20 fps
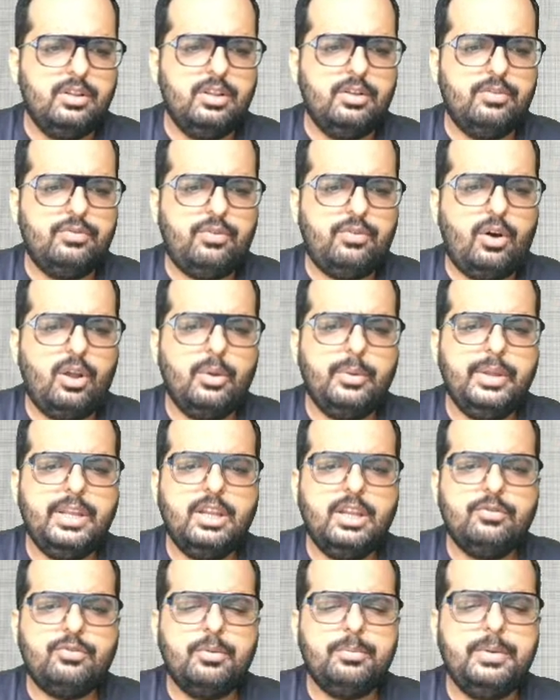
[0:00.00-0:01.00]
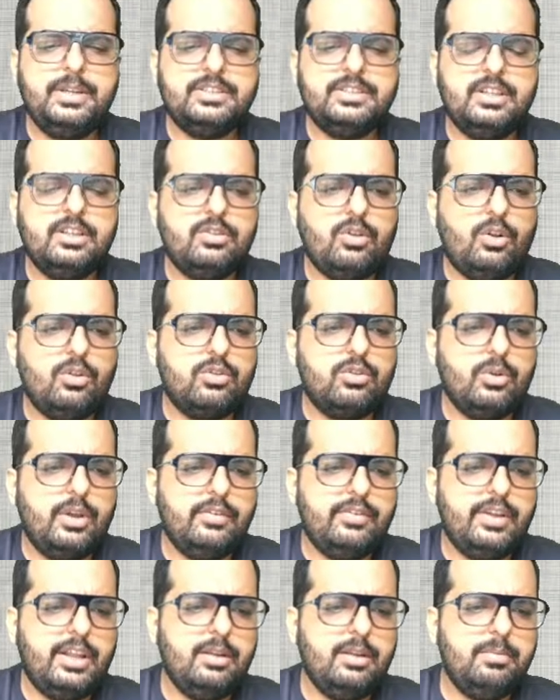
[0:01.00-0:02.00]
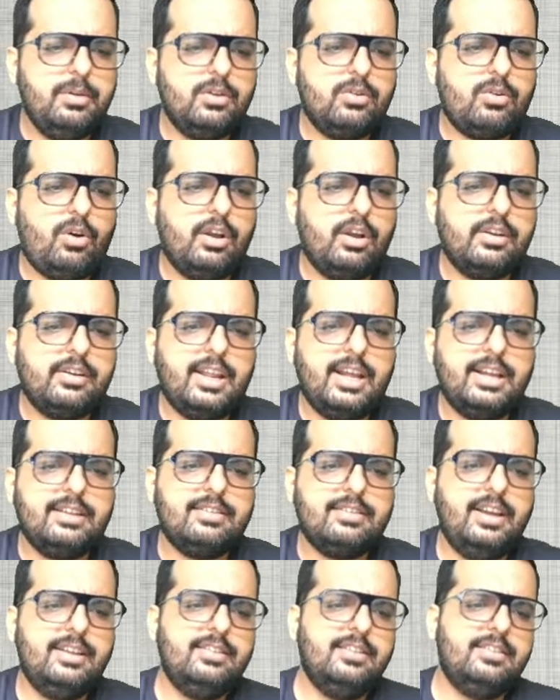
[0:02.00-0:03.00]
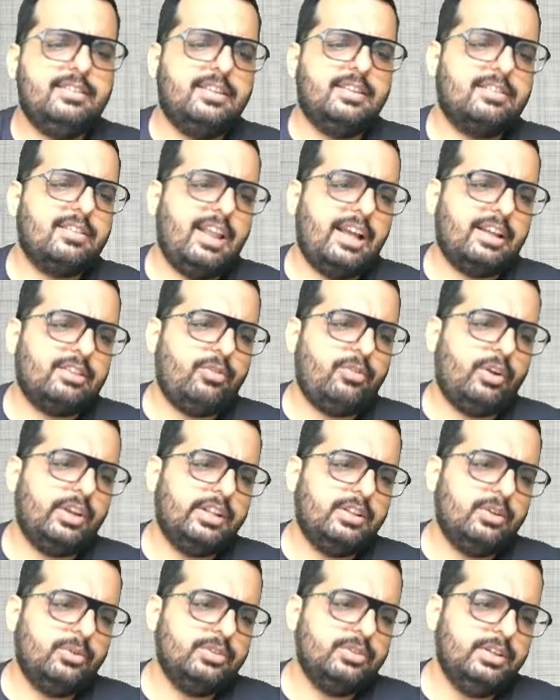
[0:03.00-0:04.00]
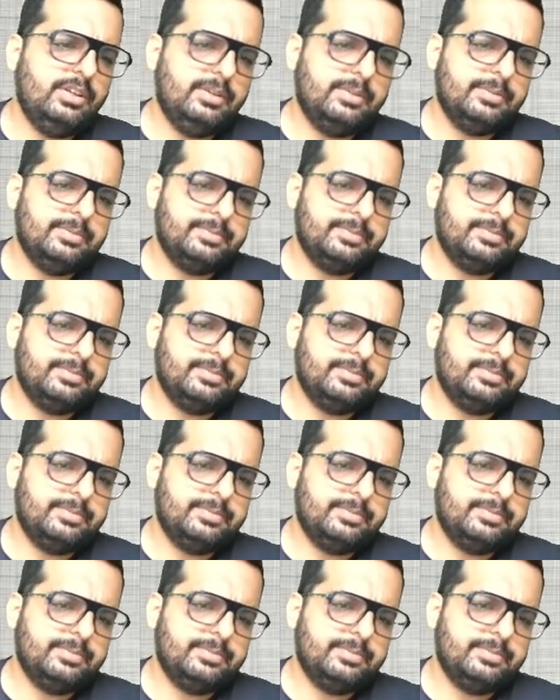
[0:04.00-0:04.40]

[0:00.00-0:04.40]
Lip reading: The following information is also available. Contract size is 6,40,000.